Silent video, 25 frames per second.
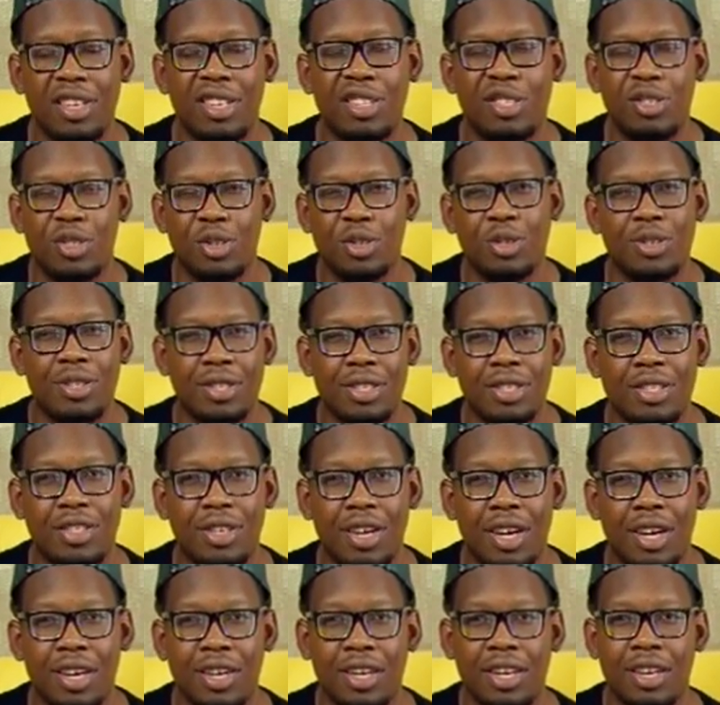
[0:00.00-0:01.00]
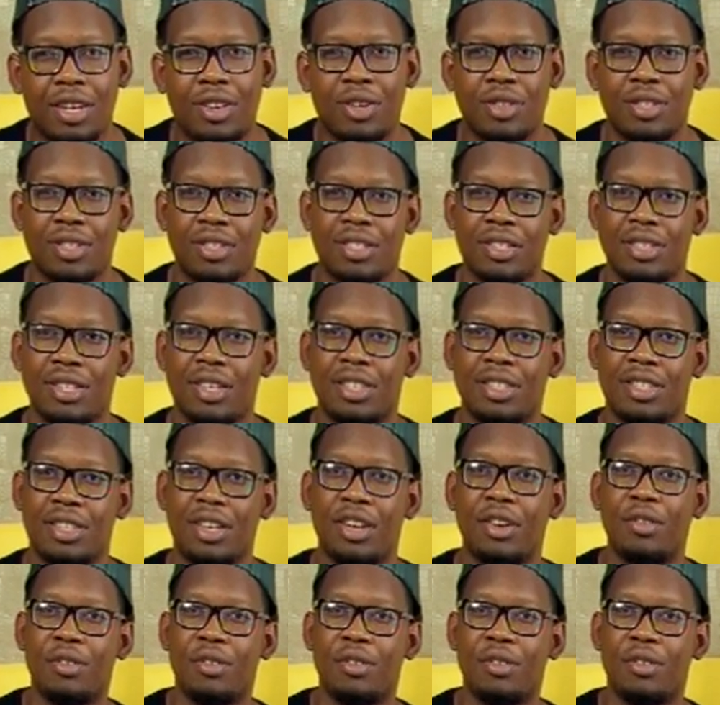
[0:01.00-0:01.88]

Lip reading: say a jonesing track because it's